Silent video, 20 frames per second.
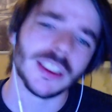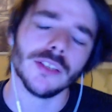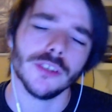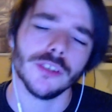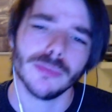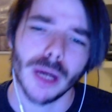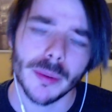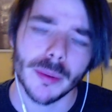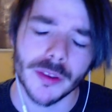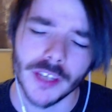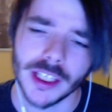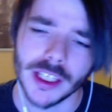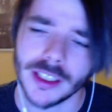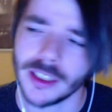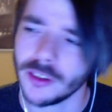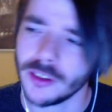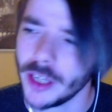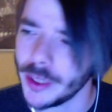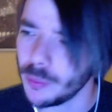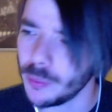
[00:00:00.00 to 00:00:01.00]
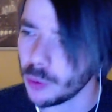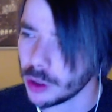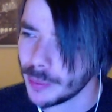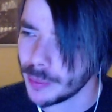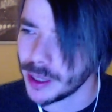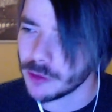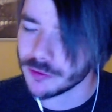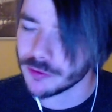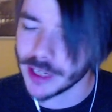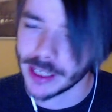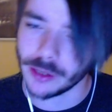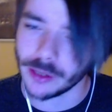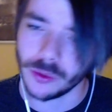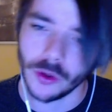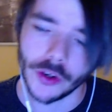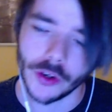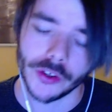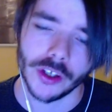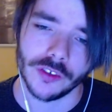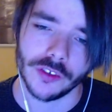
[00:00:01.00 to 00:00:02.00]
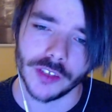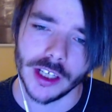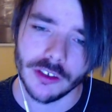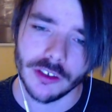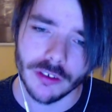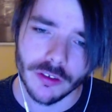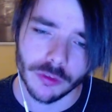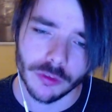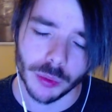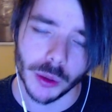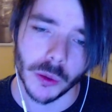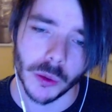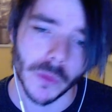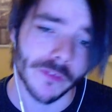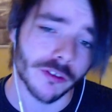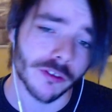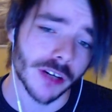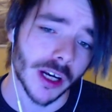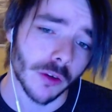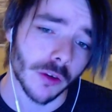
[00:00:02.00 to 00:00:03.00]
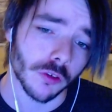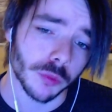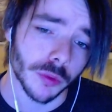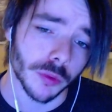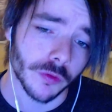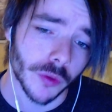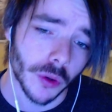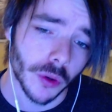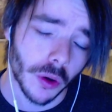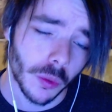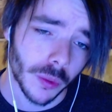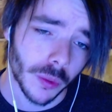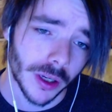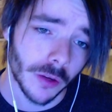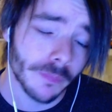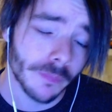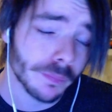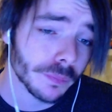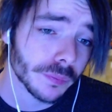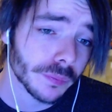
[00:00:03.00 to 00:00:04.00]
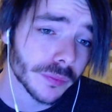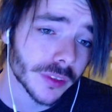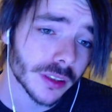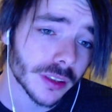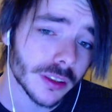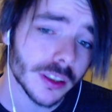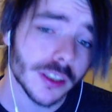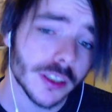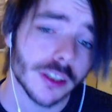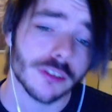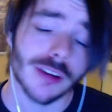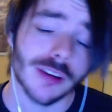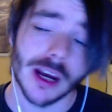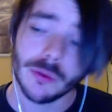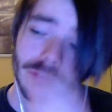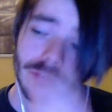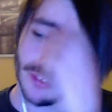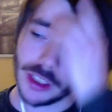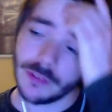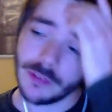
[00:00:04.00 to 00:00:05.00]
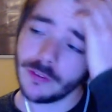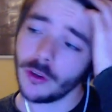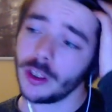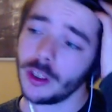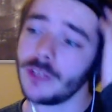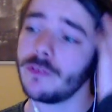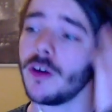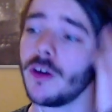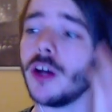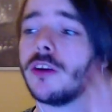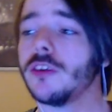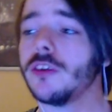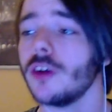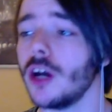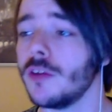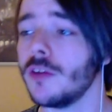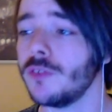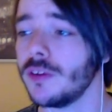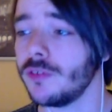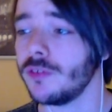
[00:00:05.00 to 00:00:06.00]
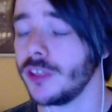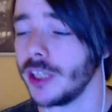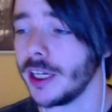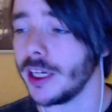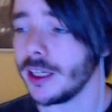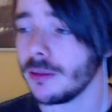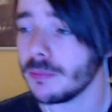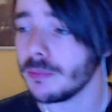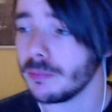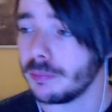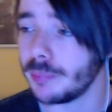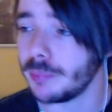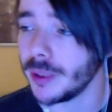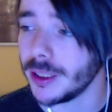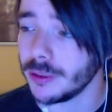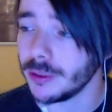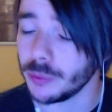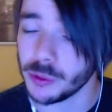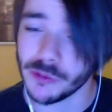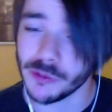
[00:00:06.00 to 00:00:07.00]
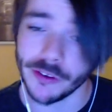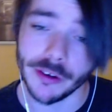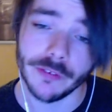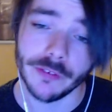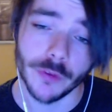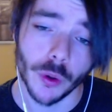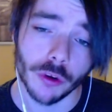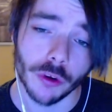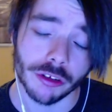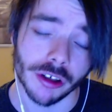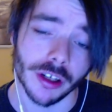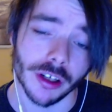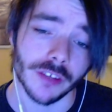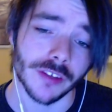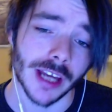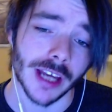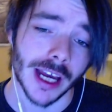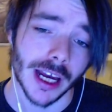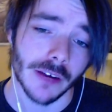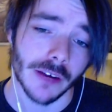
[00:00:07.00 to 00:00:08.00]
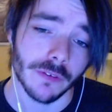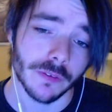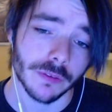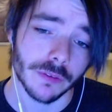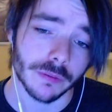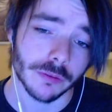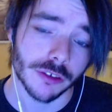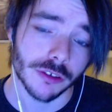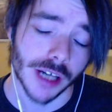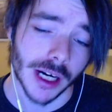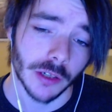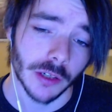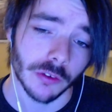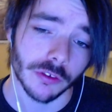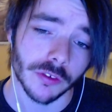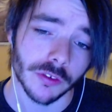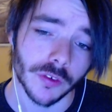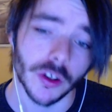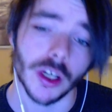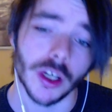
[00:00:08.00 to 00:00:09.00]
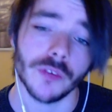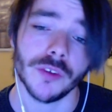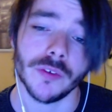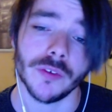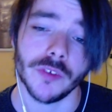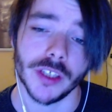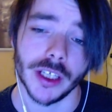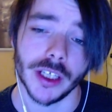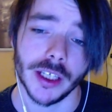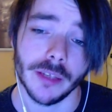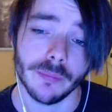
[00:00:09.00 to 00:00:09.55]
might be thinking, like, what about regular organizations? We were with Crowns before. Well, Crowns did fully fund I-58, but we were very fortunate to have Crowns for I-58.